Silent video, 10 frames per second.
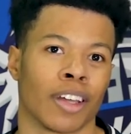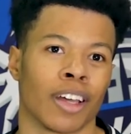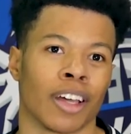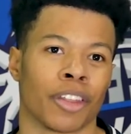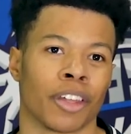
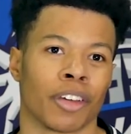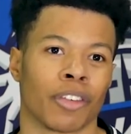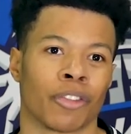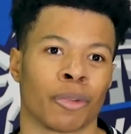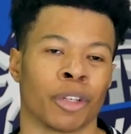I
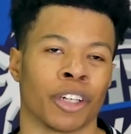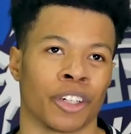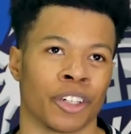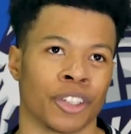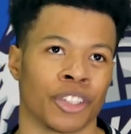think for me a
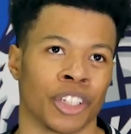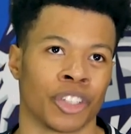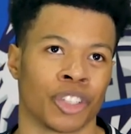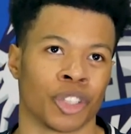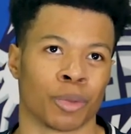good
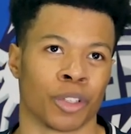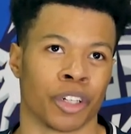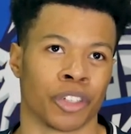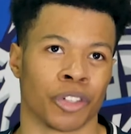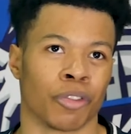assist, just
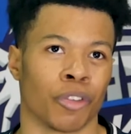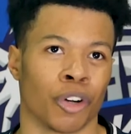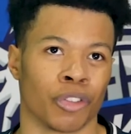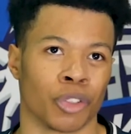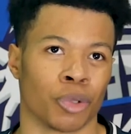because it
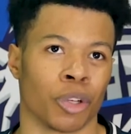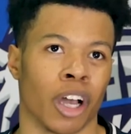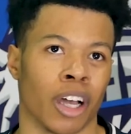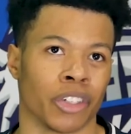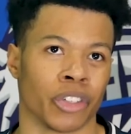involves two
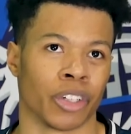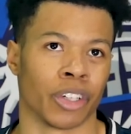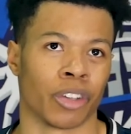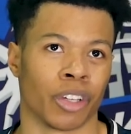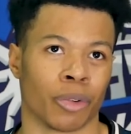guys, and
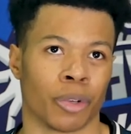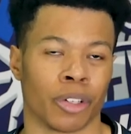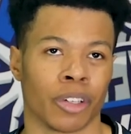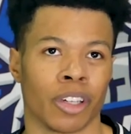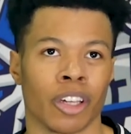I think
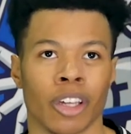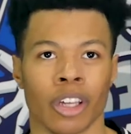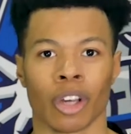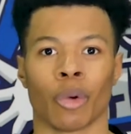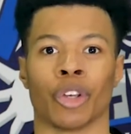
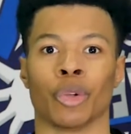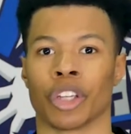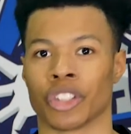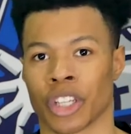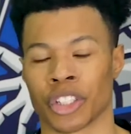when you
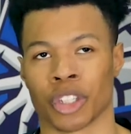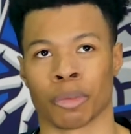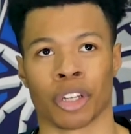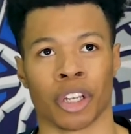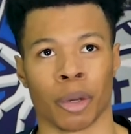can set
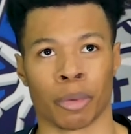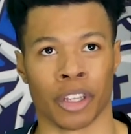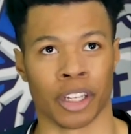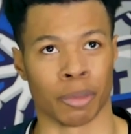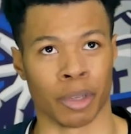somebody up and
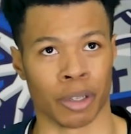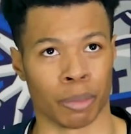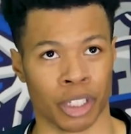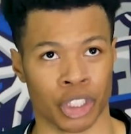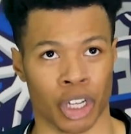they can make a
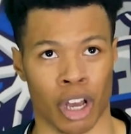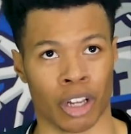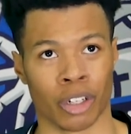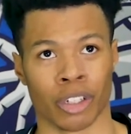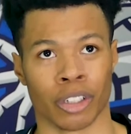big
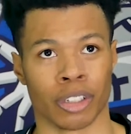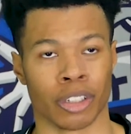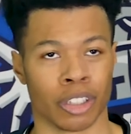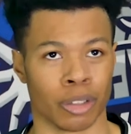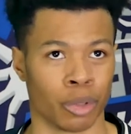shot, or
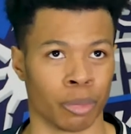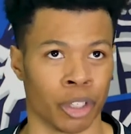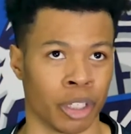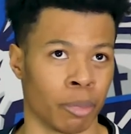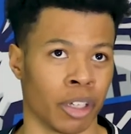when
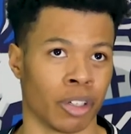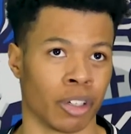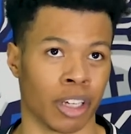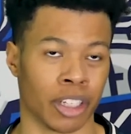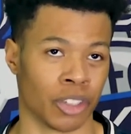Money
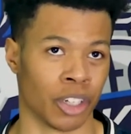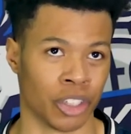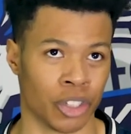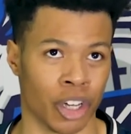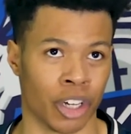has a
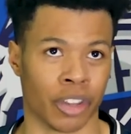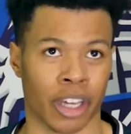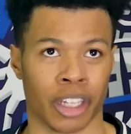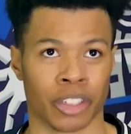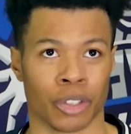nice dunk,
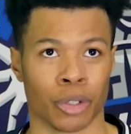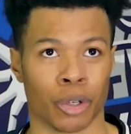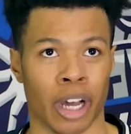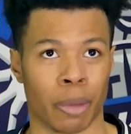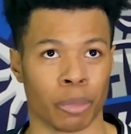that gets the
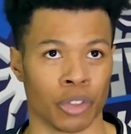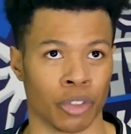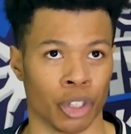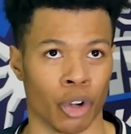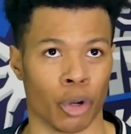whole
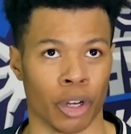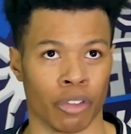atmosphere going.